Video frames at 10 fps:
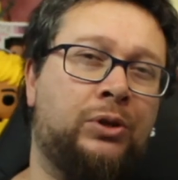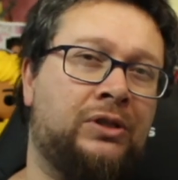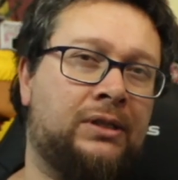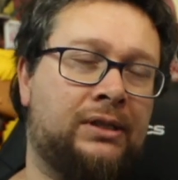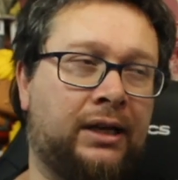which
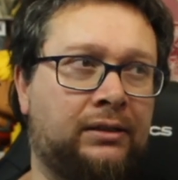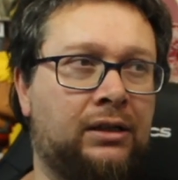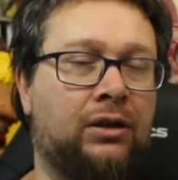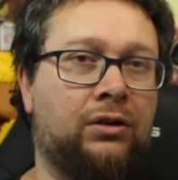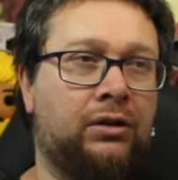is slightly
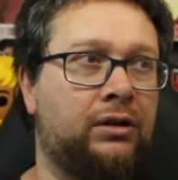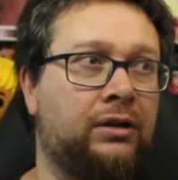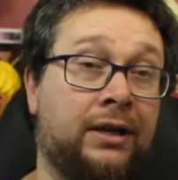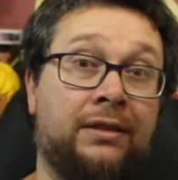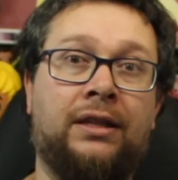
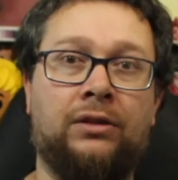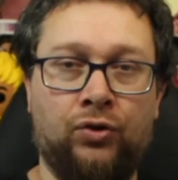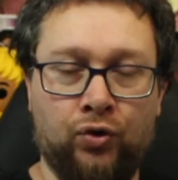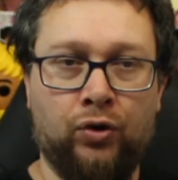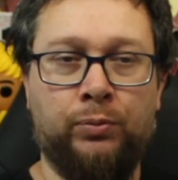longer than the
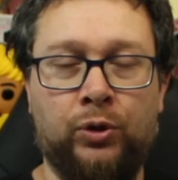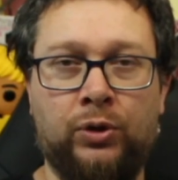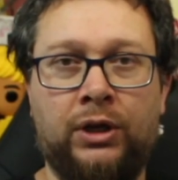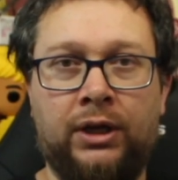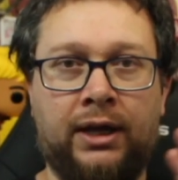normal
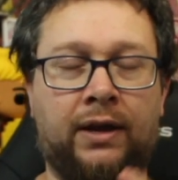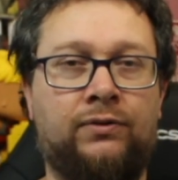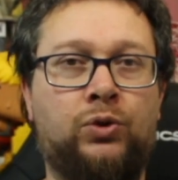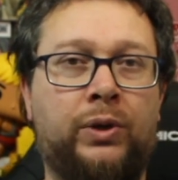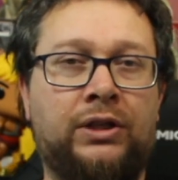kind
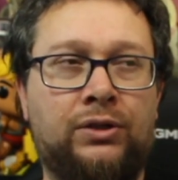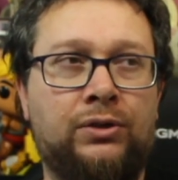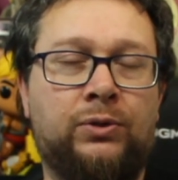of 22,